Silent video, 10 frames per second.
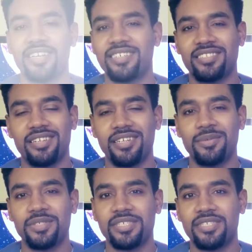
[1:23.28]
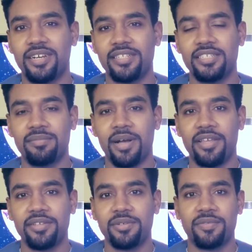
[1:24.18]
A study was conducted
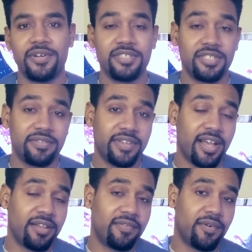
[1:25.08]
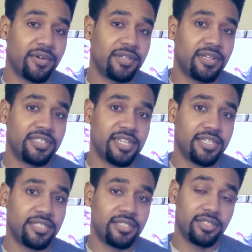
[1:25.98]
by the University of California, Los
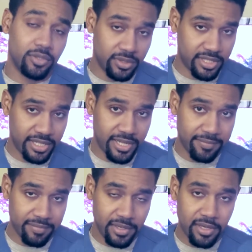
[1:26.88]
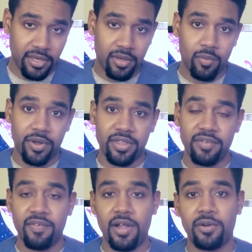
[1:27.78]
Angeles, UCLA, where
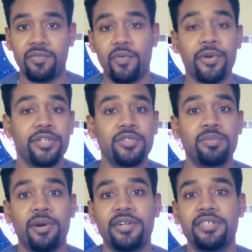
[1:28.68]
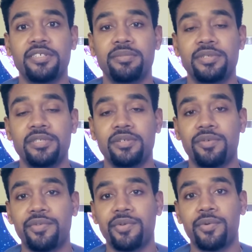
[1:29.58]
they followed 42 participants
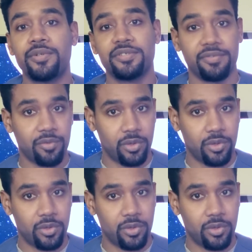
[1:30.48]
over the course of 3